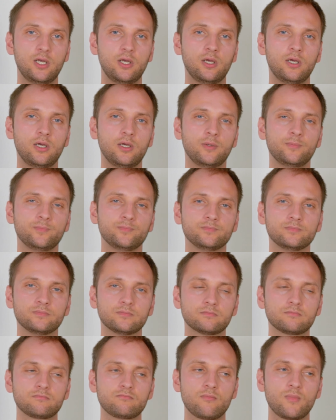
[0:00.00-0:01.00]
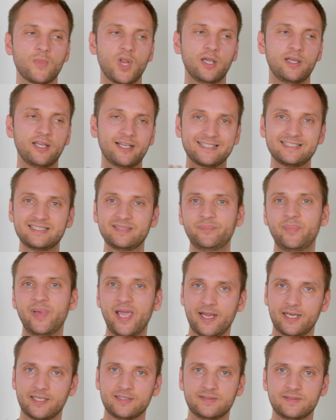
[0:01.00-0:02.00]
um,
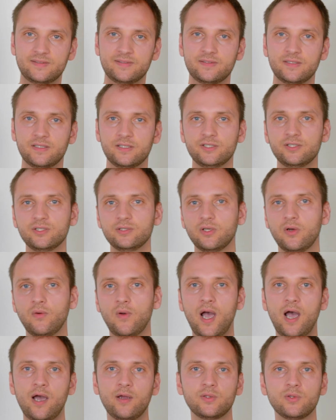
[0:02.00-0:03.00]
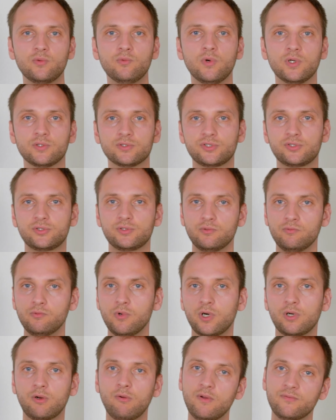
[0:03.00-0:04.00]
expect you know how you want to
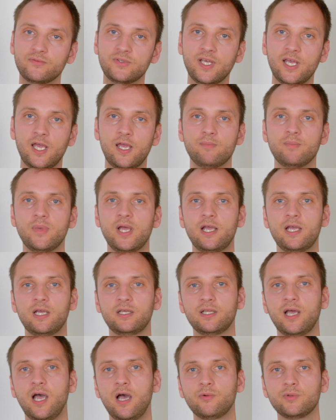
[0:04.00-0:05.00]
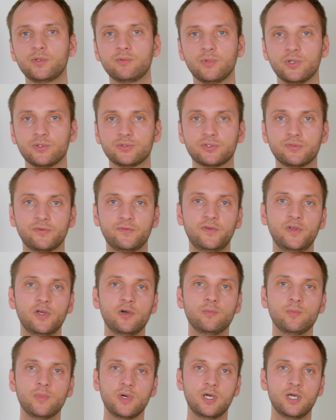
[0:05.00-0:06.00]
work with them and how you want to
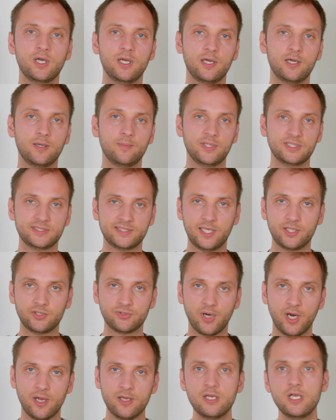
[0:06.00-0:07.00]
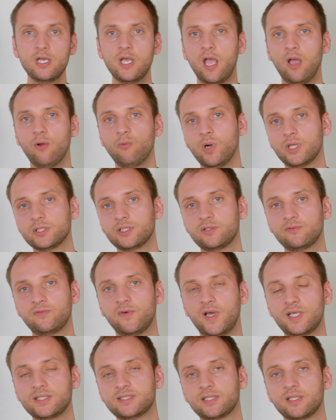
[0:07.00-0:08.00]
film uh, etc and one
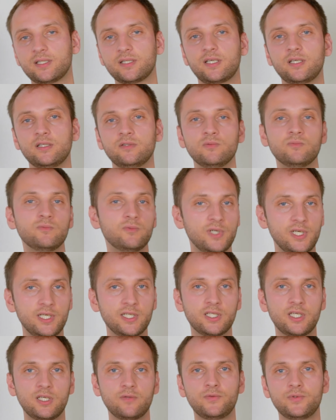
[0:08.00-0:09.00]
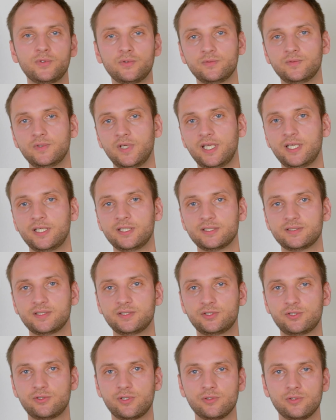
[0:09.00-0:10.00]
advice that i can really give you
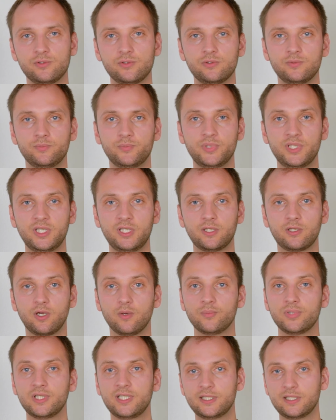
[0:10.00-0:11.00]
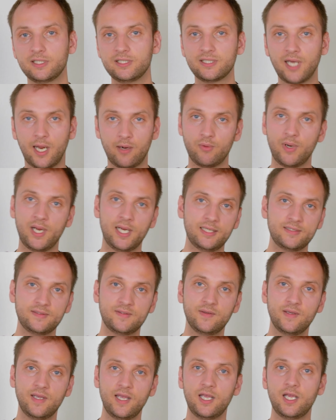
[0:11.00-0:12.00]
is to be completely
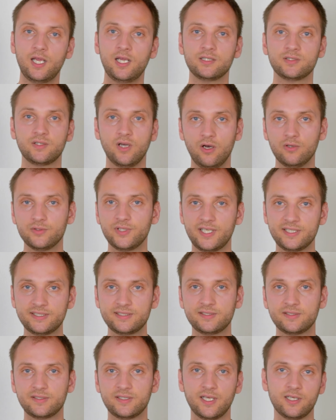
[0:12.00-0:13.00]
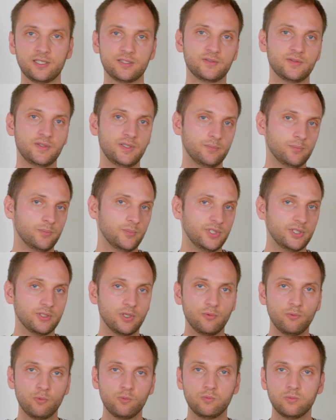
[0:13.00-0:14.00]
direct and honest that you
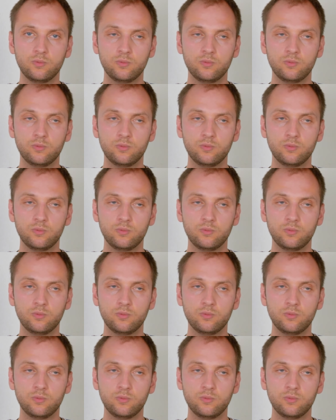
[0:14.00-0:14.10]
know